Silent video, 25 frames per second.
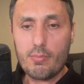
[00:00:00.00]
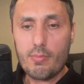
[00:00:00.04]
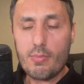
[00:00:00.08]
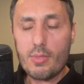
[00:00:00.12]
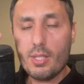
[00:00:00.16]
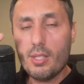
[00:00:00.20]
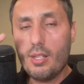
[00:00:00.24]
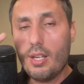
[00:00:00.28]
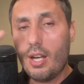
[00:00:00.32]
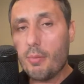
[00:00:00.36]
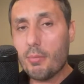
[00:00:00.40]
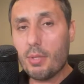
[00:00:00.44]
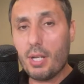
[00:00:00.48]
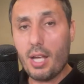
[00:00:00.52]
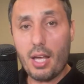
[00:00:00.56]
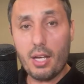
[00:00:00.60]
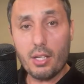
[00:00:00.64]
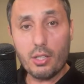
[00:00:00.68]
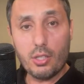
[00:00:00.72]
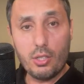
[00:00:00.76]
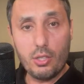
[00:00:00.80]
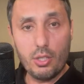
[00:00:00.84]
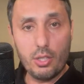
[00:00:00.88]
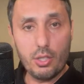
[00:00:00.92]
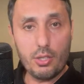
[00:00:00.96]
I'm
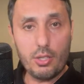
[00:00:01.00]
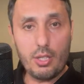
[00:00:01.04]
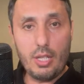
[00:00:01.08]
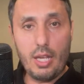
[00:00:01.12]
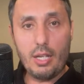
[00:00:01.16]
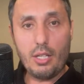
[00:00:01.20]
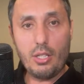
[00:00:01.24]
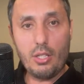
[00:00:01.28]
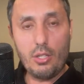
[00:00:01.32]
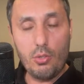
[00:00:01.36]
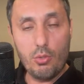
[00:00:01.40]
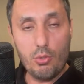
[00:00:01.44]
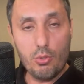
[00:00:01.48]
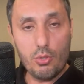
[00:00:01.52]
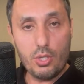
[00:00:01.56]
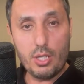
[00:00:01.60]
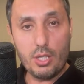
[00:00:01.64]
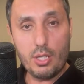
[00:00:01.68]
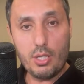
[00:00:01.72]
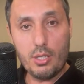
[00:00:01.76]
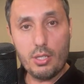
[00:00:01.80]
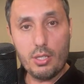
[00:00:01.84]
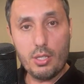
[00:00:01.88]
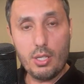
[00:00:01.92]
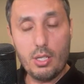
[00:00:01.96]
not good at
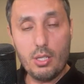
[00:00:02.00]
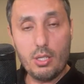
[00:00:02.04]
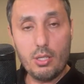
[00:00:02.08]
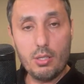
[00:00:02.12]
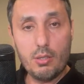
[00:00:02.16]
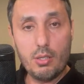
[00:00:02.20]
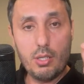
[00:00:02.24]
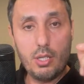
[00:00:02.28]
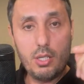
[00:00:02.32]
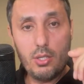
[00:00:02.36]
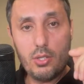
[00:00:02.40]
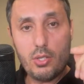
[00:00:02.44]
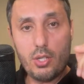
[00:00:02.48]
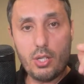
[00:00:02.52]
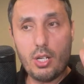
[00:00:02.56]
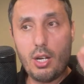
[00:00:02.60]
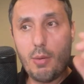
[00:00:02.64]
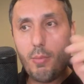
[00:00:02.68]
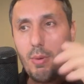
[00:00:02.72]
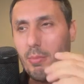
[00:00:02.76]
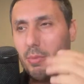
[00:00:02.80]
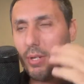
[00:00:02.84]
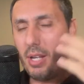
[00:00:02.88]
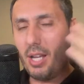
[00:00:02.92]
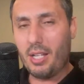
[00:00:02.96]
using Instagram.
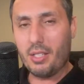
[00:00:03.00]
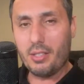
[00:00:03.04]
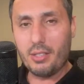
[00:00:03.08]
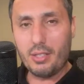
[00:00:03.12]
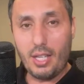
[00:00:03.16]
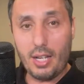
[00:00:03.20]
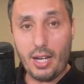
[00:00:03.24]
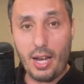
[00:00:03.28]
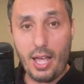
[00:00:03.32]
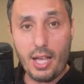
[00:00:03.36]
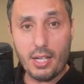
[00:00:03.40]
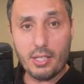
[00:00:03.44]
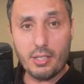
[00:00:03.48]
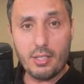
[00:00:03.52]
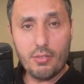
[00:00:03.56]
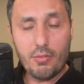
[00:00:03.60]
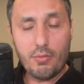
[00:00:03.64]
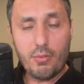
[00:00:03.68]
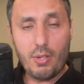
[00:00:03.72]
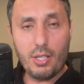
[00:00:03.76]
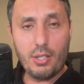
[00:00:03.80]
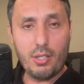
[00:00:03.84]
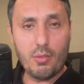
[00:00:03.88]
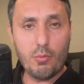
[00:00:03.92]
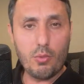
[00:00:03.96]
I'm not that active.
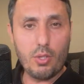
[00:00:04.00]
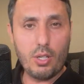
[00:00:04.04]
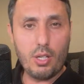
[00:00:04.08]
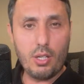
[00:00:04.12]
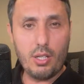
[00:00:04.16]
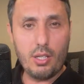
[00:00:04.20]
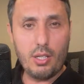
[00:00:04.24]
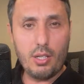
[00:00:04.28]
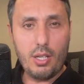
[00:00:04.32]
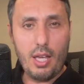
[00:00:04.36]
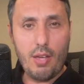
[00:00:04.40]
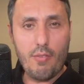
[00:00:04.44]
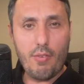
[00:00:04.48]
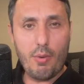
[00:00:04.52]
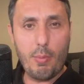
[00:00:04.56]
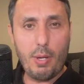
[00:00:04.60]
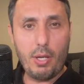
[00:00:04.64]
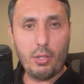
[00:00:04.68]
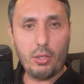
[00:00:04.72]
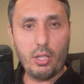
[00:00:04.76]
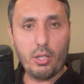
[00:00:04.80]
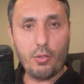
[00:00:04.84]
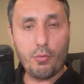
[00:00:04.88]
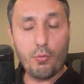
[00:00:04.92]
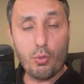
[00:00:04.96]
I think we have
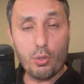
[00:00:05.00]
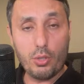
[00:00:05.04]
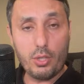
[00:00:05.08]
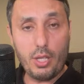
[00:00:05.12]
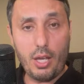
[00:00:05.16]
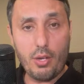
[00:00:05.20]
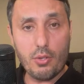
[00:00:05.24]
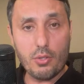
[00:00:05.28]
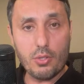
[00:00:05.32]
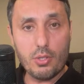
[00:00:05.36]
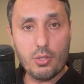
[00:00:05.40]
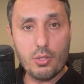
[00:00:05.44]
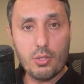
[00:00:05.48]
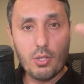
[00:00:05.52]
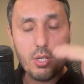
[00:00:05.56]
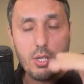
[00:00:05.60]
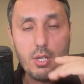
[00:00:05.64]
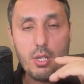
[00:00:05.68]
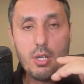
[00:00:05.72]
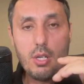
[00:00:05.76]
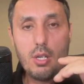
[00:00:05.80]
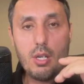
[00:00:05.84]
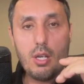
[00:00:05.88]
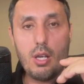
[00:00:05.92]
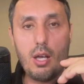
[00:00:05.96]
about 4,000,
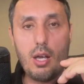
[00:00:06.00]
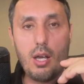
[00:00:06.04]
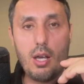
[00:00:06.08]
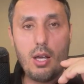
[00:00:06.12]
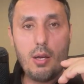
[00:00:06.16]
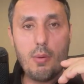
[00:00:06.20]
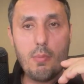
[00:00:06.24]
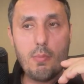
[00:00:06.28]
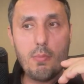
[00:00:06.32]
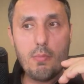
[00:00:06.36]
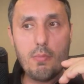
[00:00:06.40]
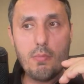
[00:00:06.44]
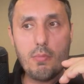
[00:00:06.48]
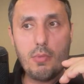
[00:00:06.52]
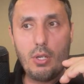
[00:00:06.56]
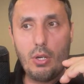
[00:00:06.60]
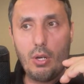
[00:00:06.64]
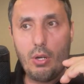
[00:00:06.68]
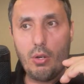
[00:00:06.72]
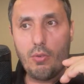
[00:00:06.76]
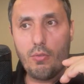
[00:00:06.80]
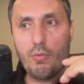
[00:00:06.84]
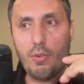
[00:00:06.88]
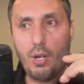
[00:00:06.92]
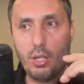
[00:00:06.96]

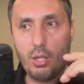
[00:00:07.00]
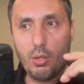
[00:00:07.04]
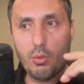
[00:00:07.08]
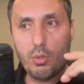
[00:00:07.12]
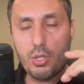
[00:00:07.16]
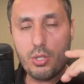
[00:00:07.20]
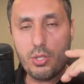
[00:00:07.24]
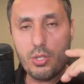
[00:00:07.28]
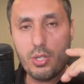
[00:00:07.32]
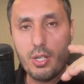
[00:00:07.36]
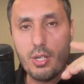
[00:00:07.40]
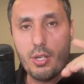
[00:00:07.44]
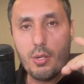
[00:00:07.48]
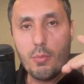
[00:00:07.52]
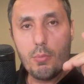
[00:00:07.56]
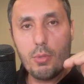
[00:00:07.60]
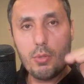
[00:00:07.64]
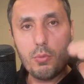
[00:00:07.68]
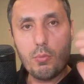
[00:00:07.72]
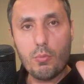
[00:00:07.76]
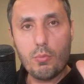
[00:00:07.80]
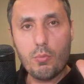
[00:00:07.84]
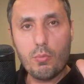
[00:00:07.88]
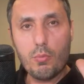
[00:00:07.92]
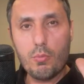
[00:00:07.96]
followers, but
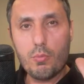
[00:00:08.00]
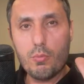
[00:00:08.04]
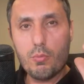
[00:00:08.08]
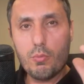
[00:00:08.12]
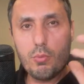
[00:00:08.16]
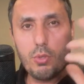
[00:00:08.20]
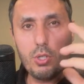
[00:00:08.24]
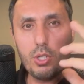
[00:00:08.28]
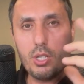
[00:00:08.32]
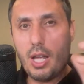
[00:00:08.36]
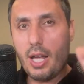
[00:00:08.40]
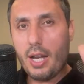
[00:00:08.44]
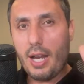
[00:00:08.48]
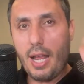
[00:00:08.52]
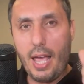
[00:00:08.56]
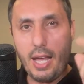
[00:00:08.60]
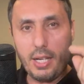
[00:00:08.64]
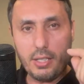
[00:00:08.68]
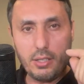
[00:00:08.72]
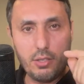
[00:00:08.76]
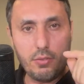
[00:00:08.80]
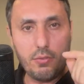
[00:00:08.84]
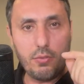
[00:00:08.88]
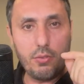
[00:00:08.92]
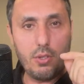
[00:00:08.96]
we're not
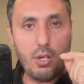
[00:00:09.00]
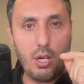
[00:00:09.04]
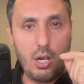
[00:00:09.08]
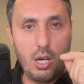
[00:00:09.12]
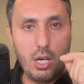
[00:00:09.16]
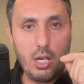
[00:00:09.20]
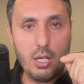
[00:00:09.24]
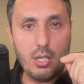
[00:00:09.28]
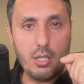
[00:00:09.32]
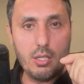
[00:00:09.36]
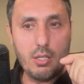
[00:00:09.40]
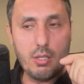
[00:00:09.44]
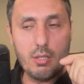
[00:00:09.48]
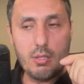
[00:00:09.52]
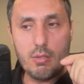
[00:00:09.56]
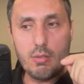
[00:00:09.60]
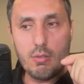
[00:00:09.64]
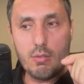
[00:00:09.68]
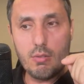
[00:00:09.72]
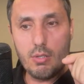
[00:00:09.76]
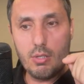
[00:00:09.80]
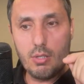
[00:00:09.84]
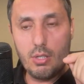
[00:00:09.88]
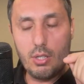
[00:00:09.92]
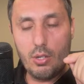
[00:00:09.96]
active on,
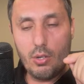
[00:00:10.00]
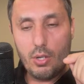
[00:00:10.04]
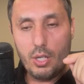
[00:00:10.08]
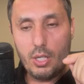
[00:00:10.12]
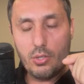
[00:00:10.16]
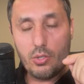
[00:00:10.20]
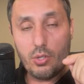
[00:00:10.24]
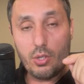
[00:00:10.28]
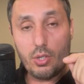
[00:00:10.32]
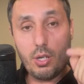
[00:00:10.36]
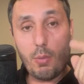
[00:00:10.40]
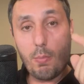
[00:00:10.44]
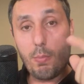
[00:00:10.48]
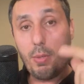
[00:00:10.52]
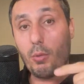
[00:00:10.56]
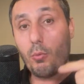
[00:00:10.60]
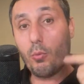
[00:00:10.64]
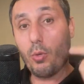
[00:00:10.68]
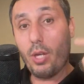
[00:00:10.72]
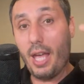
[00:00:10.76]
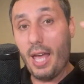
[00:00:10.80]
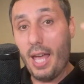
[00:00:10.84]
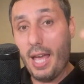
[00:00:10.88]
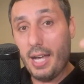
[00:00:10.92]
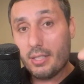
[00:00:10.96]
Instagram. But
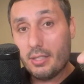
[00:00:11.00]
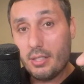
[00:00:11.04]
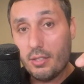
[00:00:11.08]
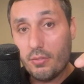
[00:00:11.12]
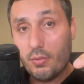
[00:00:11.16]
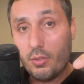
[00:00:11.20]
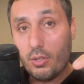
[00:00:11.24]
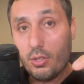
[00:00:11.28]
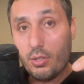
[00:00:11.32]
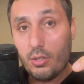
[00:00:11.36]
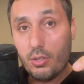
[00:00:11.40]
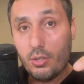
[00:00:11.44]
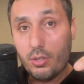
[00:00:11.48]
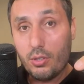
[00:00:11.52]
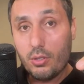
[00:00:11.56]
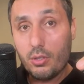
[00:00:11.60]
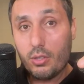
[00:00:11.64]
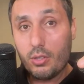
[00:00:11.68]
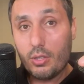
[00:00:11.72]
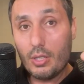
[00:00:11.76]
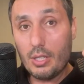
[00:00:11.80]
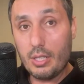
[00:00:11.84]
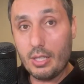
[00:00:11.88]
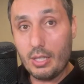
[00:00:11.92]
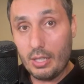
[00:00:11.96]
we're active
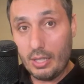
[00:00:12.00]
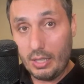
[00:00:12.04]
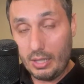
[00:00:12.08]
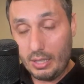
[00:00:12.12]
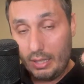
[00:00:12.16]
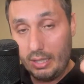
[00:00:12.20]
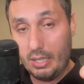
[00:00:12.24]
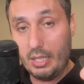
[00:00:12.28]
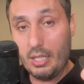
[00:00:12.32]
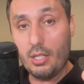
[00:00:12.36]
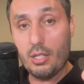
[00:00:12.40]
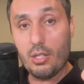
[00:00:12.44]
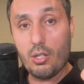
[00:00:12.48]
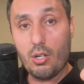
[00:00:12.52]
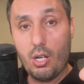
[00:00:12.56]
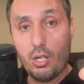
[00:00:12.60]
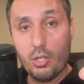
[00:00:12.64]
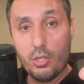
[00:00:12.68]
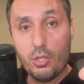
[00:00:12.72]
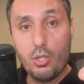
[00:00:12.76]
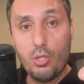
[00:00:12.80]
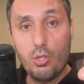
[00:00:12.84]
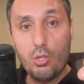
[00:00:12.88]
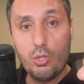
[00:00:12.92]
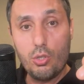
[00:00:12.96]
here on
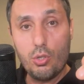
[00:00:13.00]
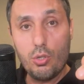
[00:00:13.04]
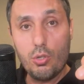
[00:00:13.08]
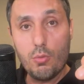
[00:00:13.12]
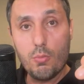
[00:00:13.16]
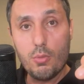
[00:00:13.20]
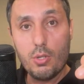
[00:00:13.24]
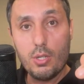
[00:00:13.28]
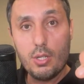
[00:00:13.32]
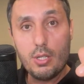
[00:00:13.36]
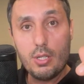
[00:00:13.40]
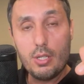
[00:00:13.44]
YouTube.